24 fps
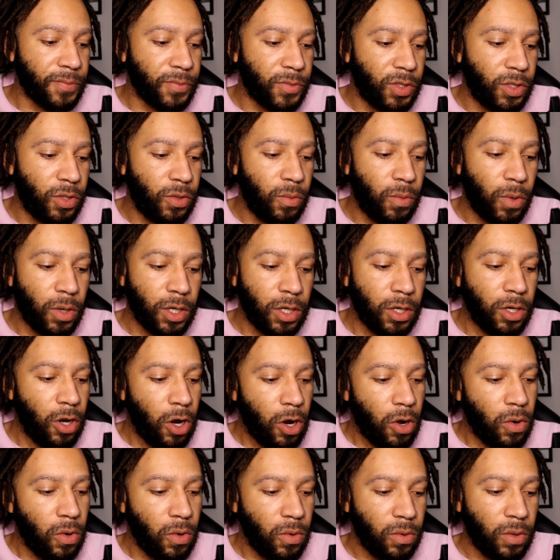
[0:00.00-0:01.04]
You want to
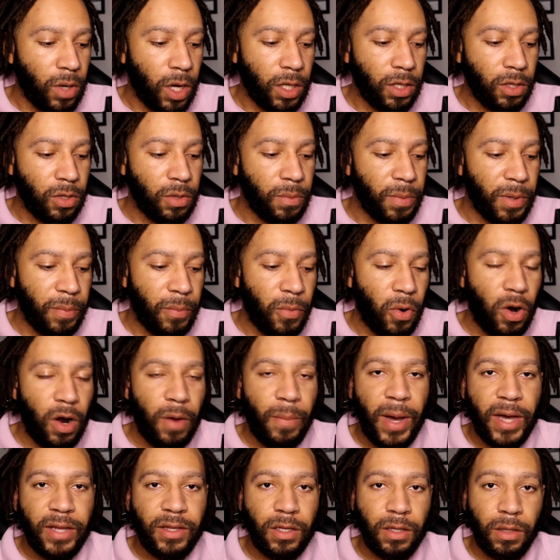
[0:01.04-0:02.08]
know a little bit more
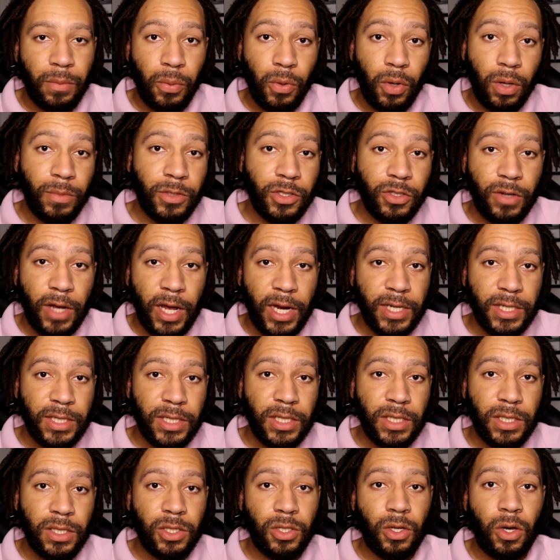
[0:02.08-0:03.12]
about the deployment
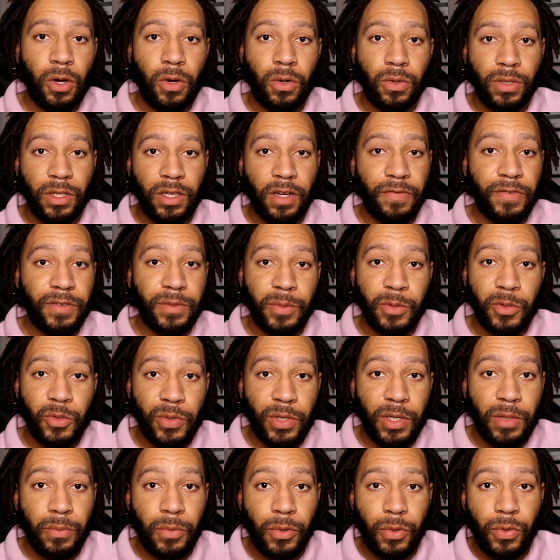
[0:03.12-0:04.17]
strategy. So the difference
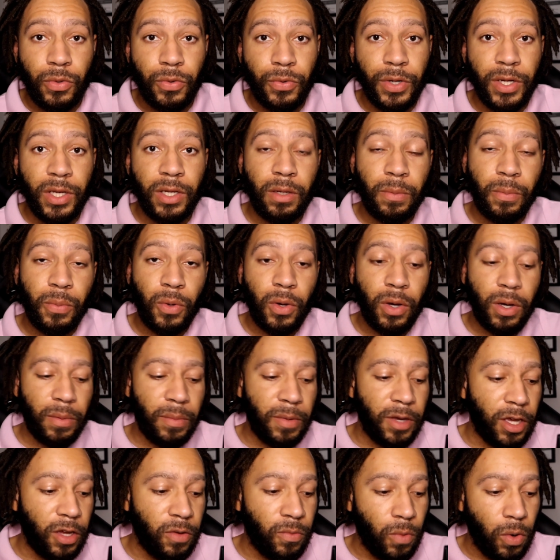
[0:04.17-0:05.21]
between blue-green
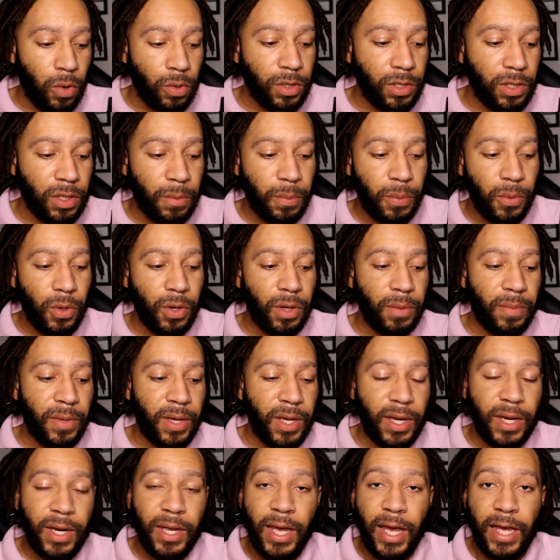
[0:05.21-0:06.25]
deployment, rolling
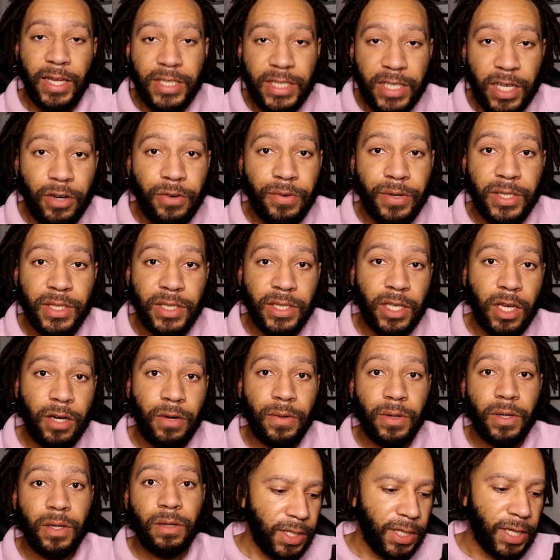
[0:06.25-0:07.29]
deployment, et cetera, et
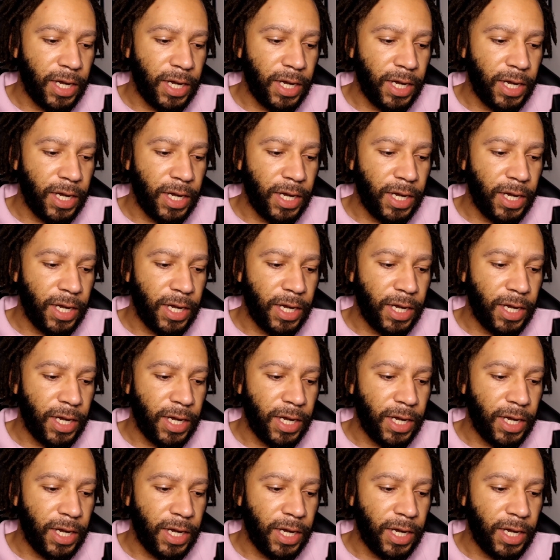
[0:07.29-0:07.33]
cetera.